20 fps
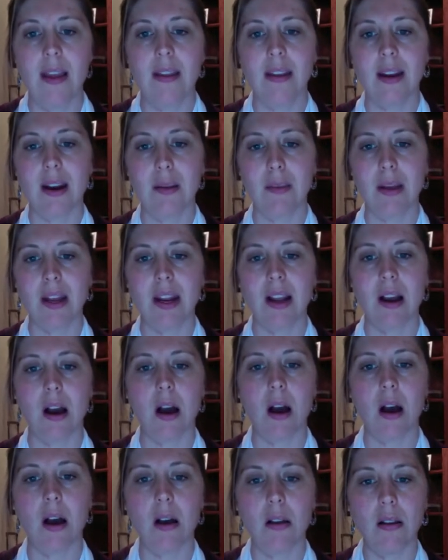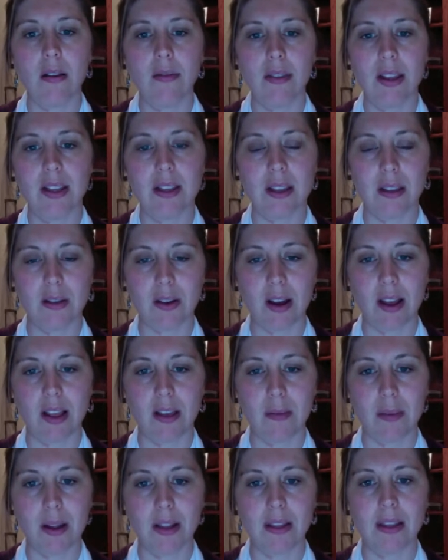then I'm getting all of these other
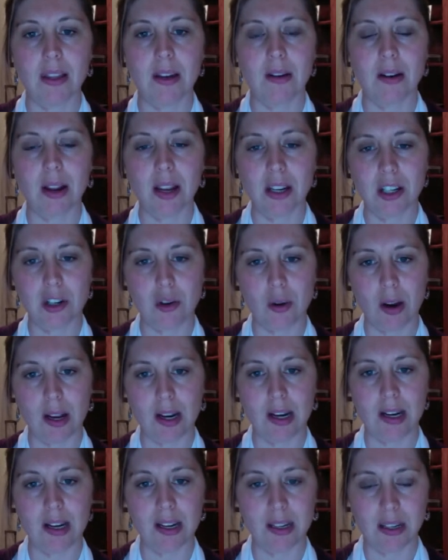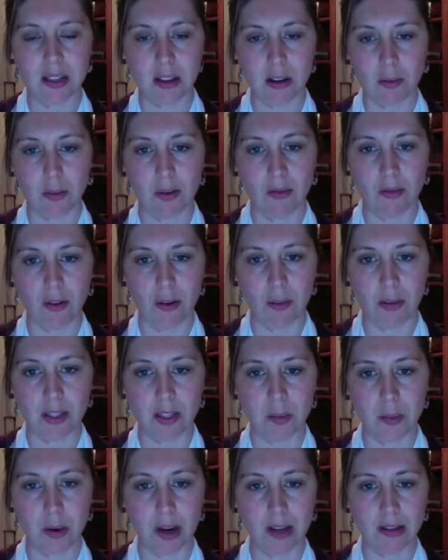elements that are integrated into their performance
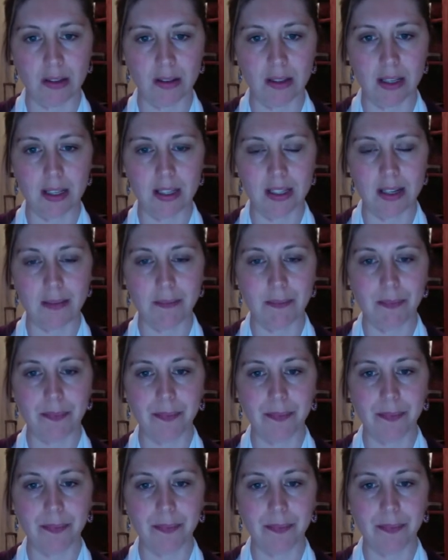appraisal system.